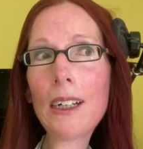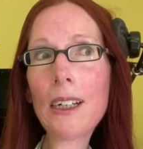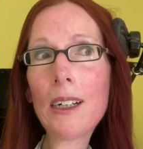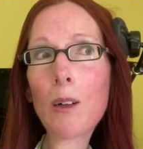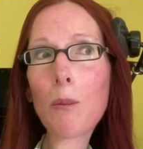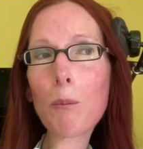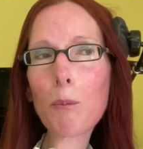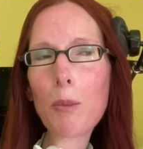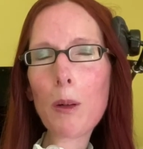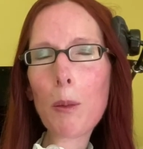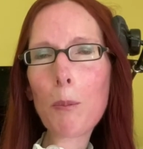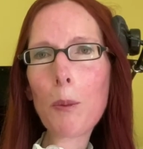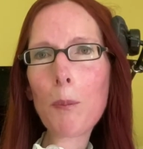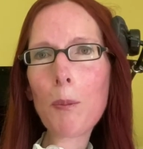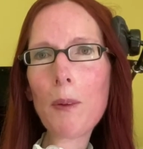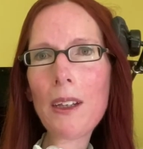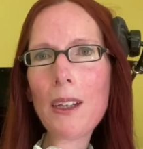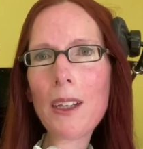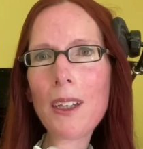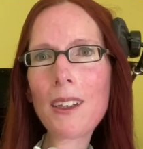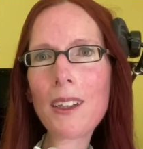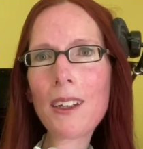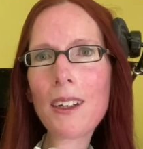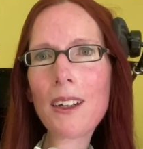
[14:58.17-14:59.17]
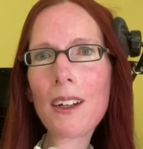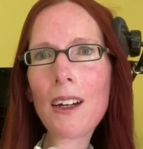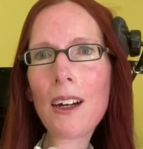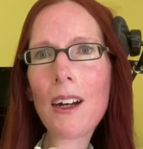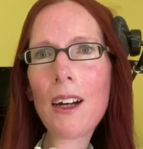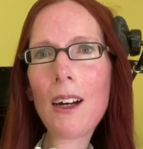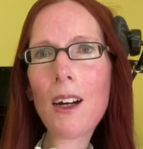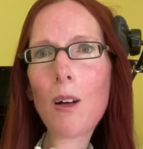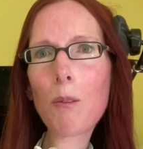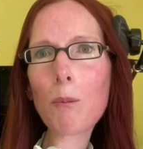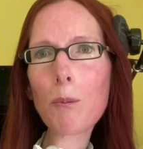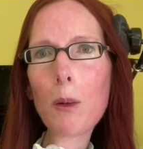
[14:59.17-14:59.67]
probably
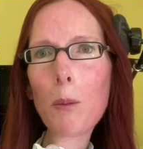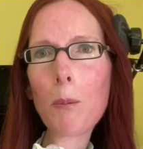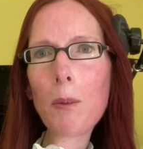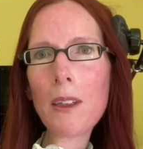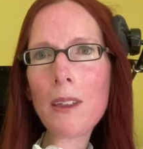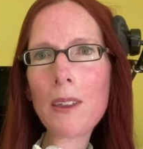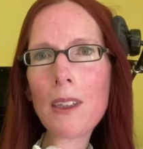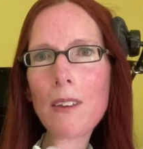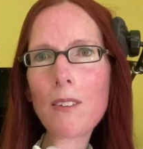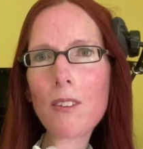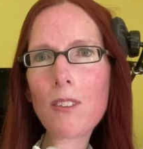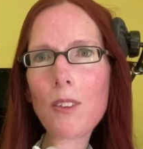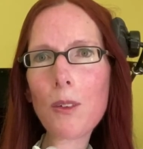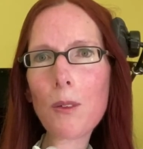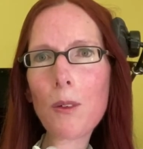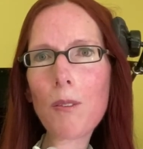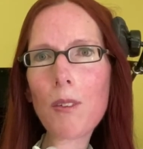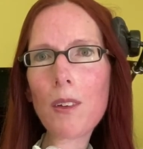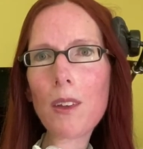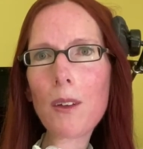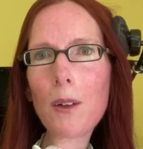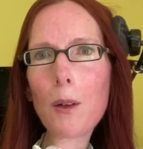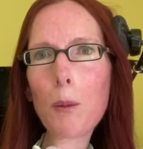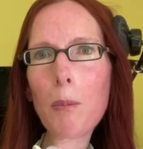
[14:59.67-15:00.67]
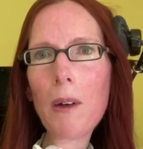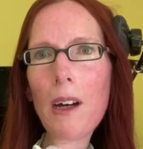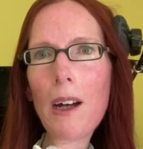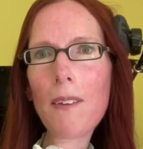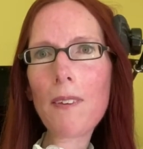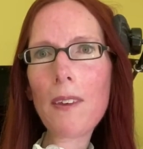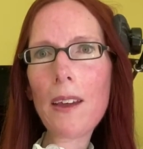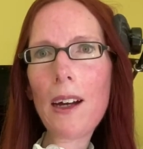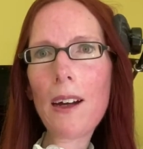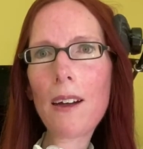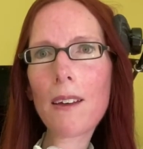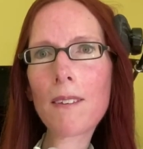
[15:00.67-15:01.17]
need to do a video about
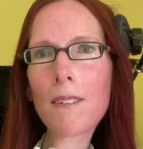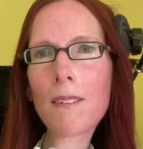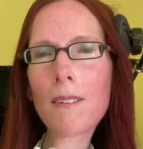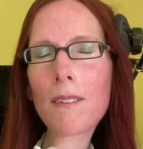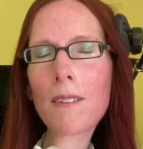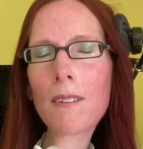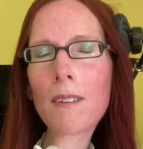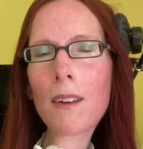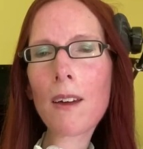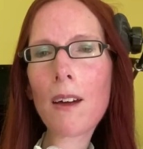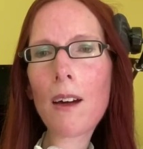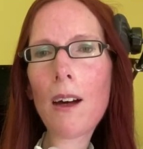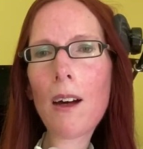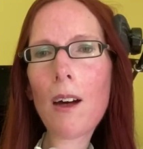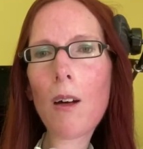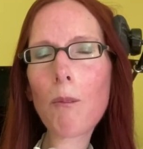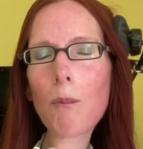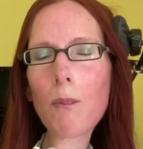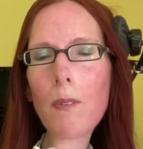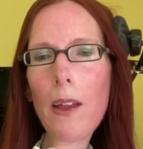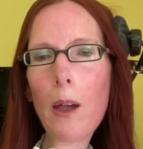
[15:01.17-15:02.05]
that and let